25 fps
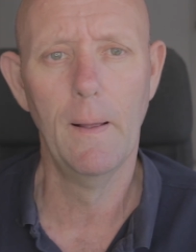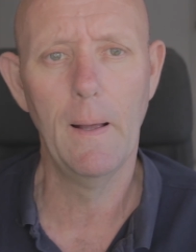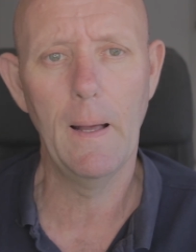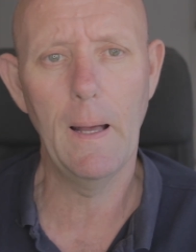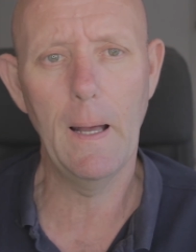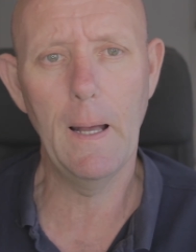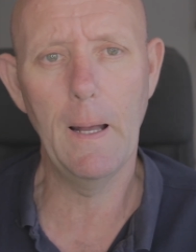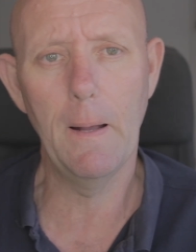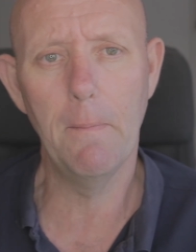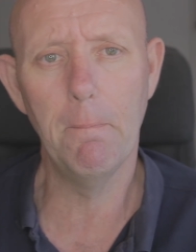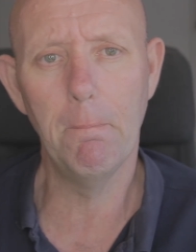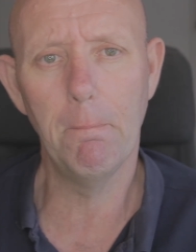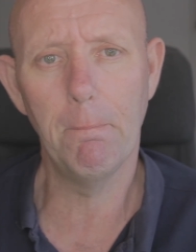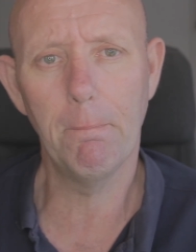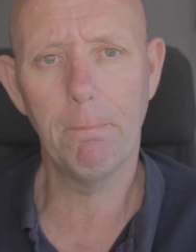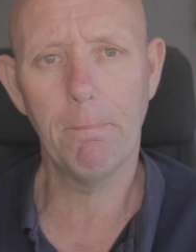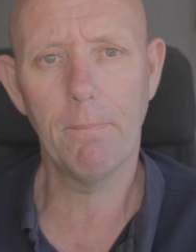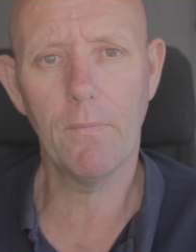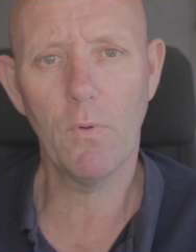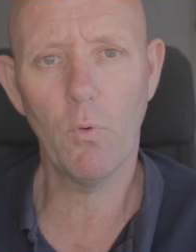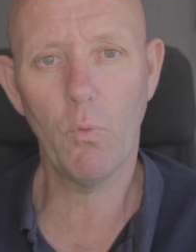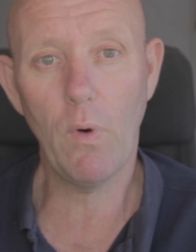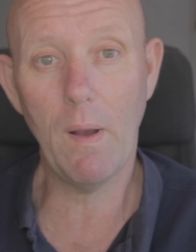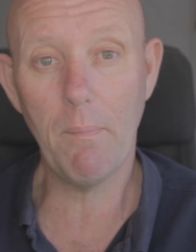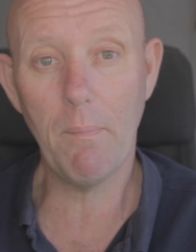Um,
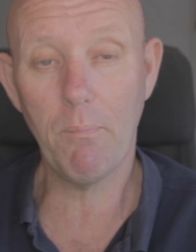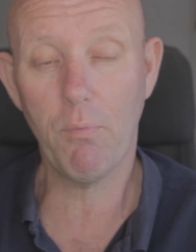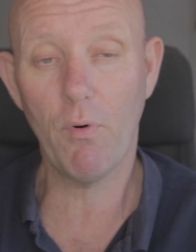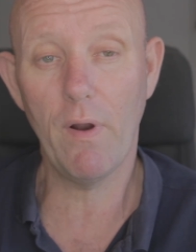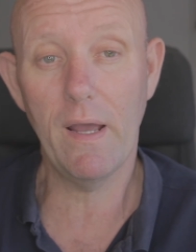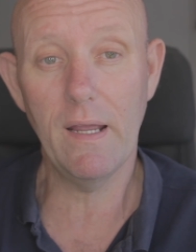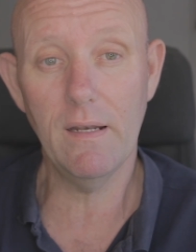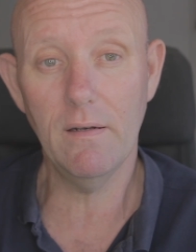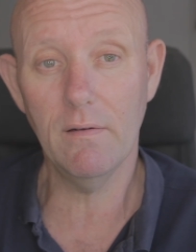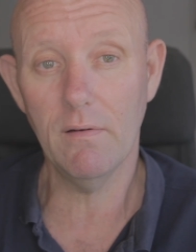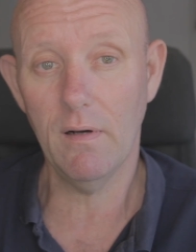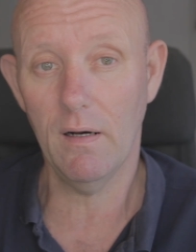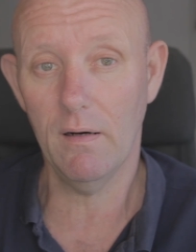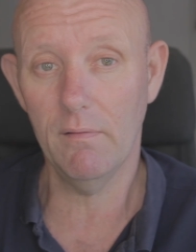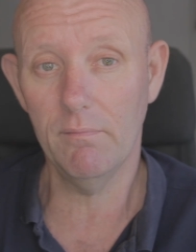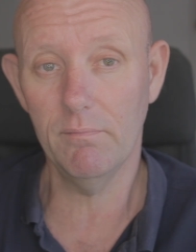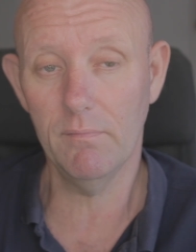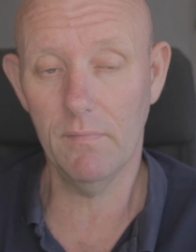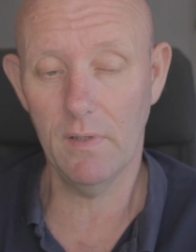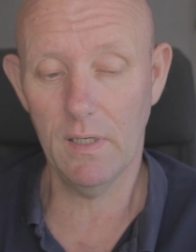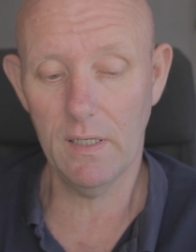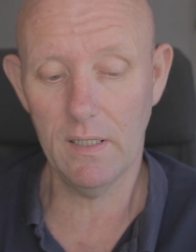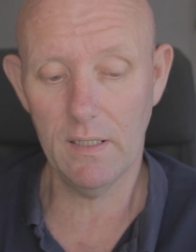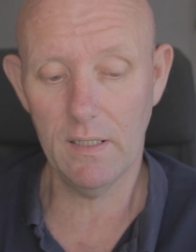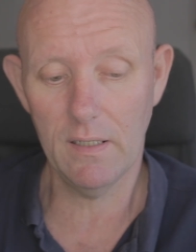wet brain,
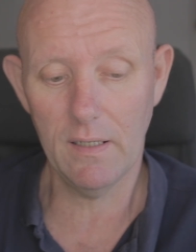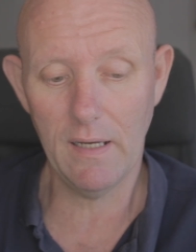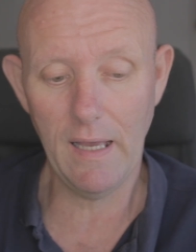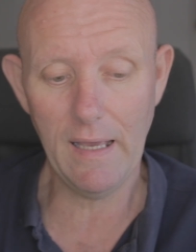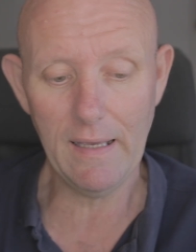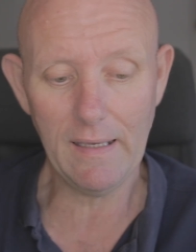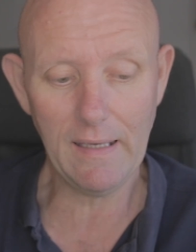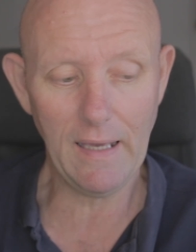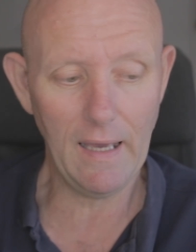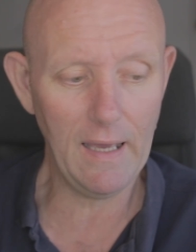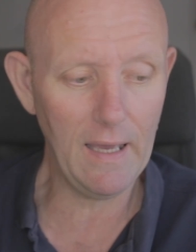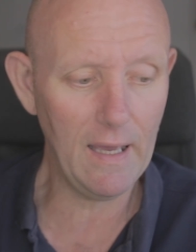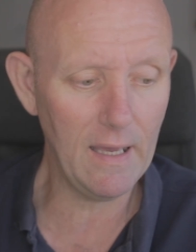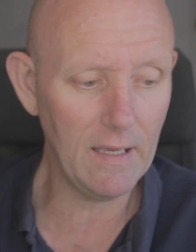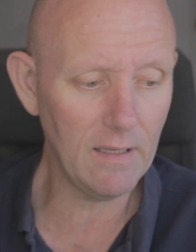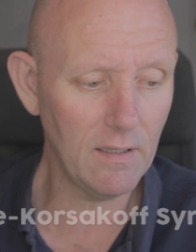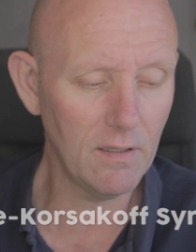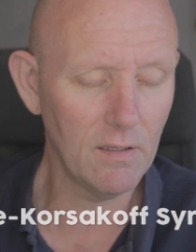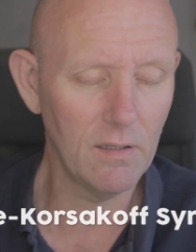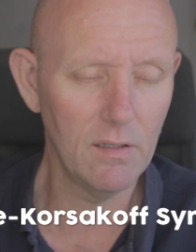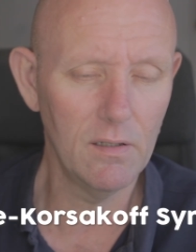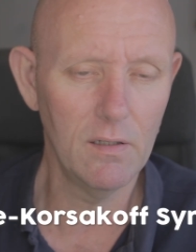uh, aka